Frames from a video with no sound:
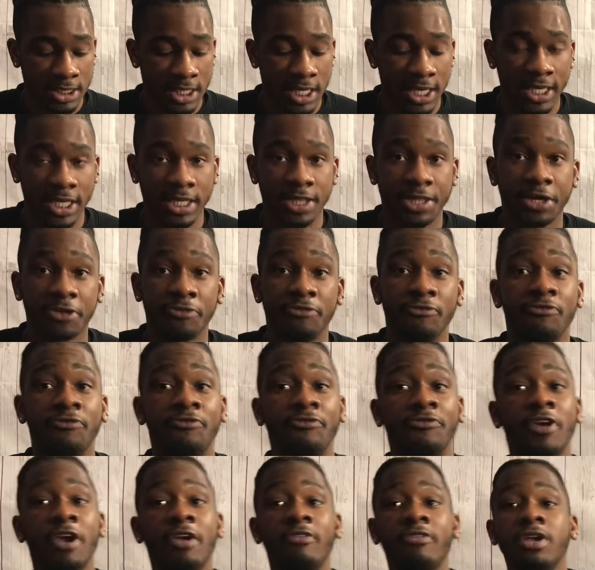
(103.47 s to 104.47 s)
Like, they're
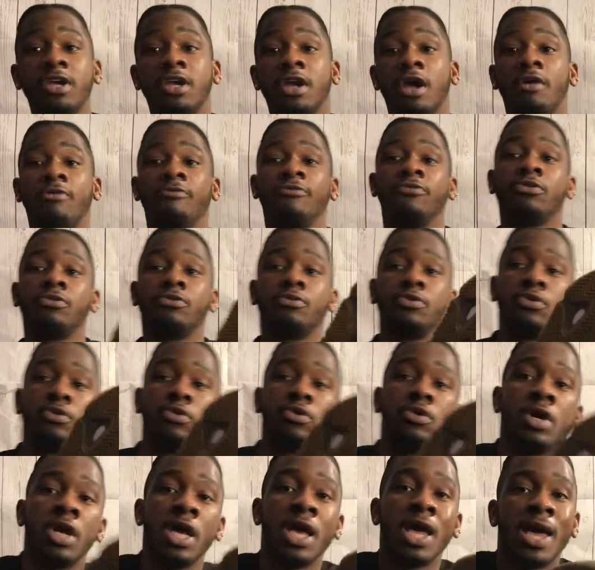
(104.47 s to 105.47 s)
very
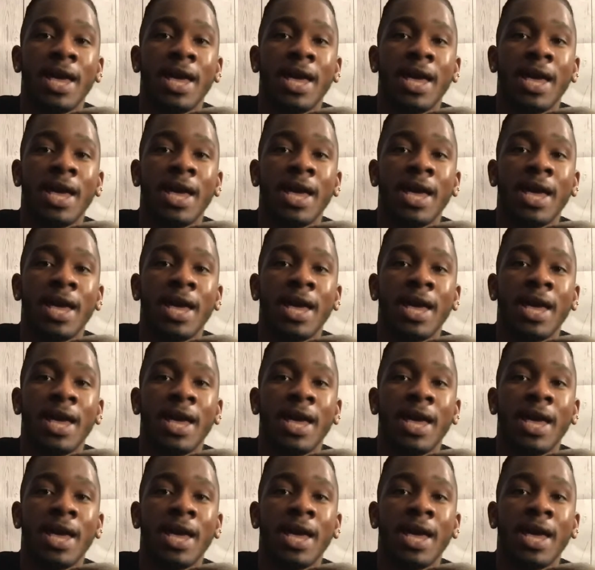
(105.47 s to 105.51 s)
comfortable.